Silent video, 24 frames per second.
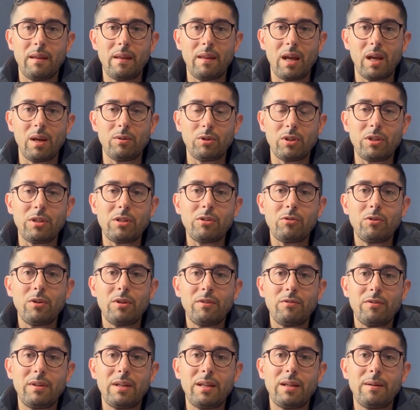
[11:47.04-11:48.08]
Options for the
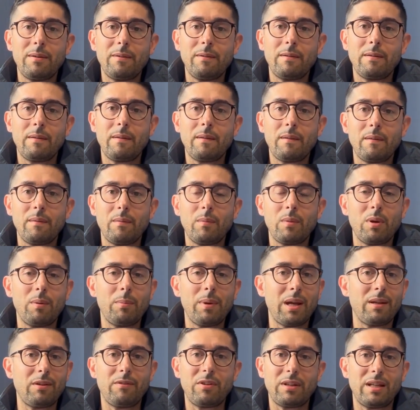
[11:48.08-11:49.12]
fitting. We
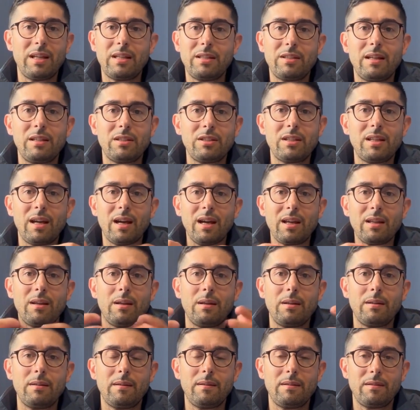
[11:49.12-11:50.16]
make fittings that slide,
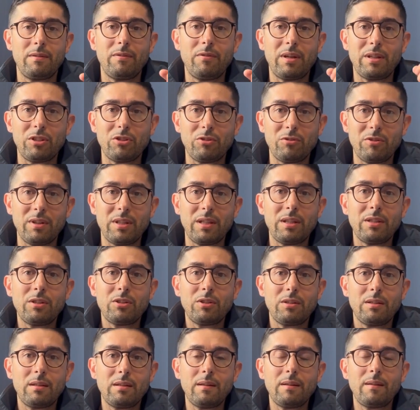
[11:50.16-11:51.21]
fixed
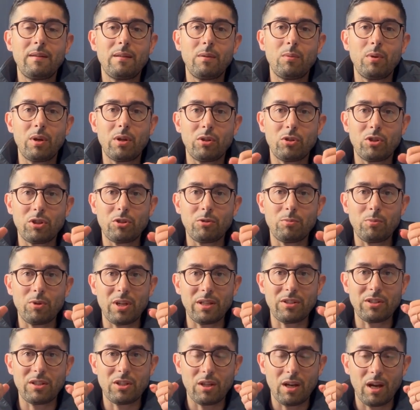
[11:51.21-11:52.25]
fittings, where you just
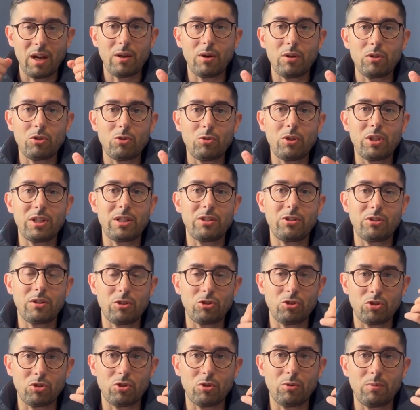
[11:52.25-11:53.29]
press a collar to release the
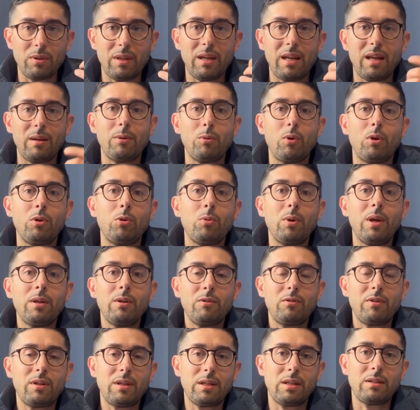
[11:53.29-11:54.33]
tube, and push button
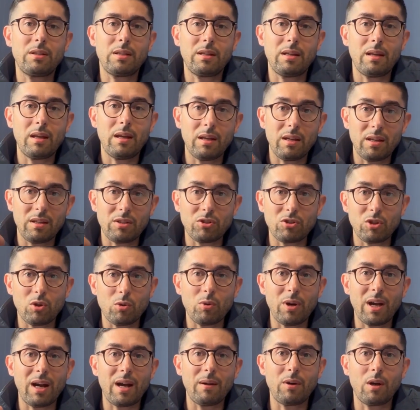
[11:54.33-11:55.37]
fittings. So
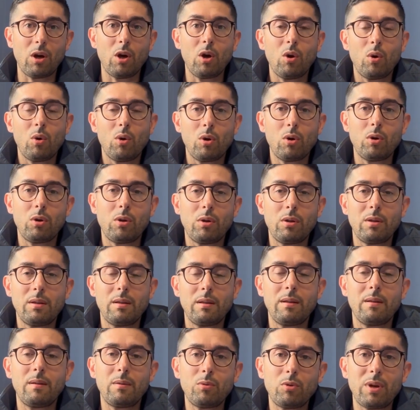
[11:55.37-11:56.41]
we have a
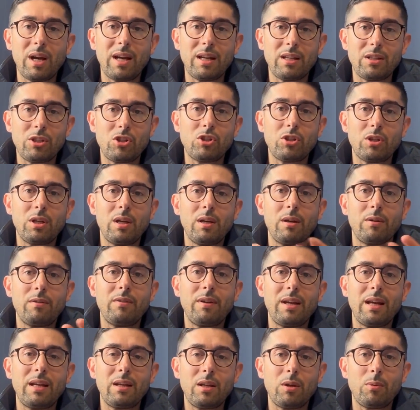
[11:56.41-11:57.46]
whole range of
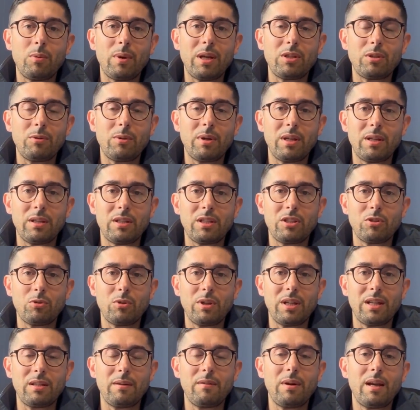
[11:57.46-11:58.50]
technical possibilities we
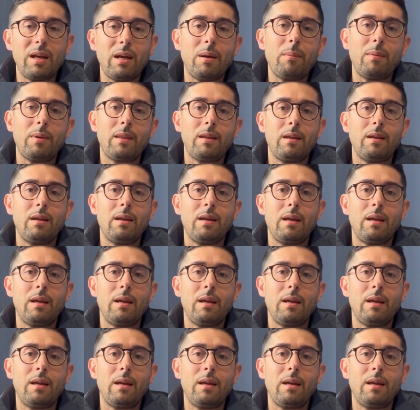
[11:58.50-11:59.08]
can develop.